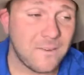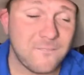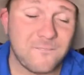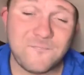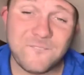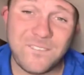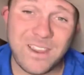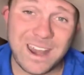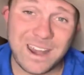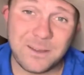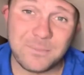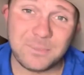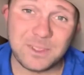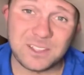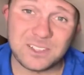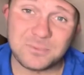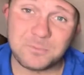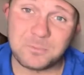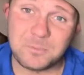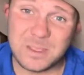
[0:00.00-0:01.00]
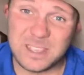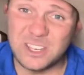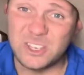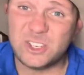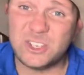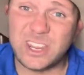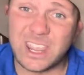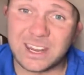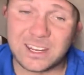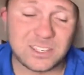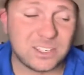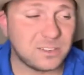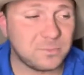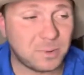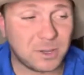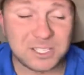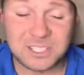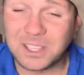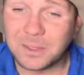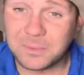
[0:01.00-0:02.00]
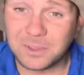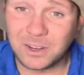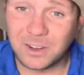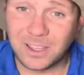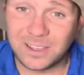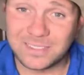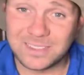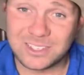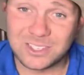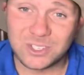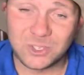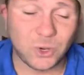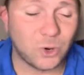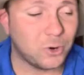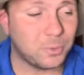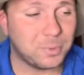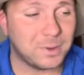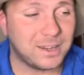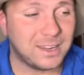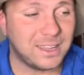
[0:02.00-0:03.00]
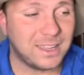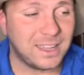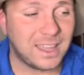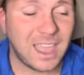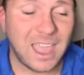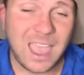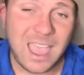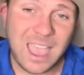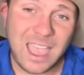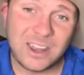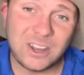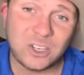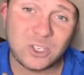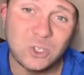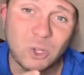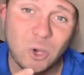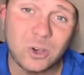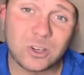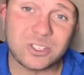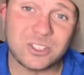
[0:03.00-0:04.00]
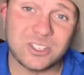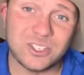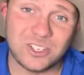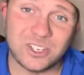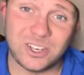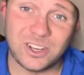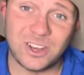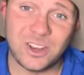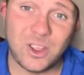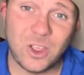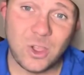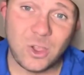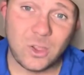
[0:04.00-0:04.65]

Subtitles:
venom that's injected by something like this scorpion here, and a toxungen